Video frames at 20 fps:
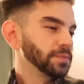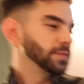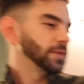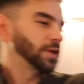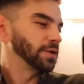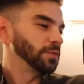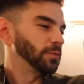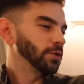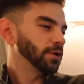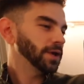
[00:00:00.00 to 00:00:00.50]

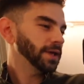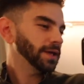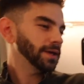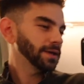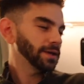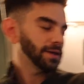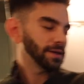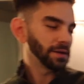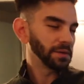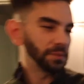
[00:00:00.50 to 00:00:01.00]
Good
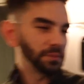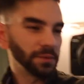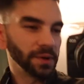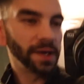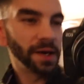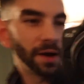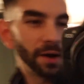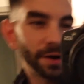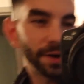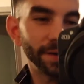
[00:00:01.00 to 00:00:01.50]
morning.
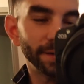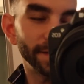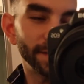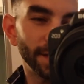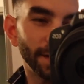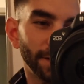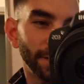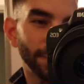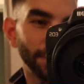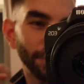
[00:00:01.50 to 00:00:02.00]
We are
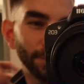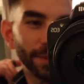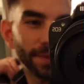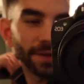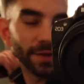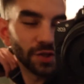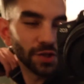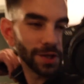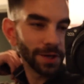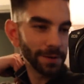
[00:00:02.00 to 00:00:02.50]
done with
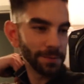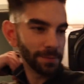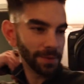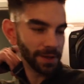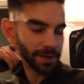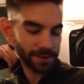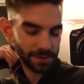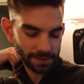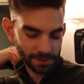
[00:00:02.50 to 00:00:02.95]
the gym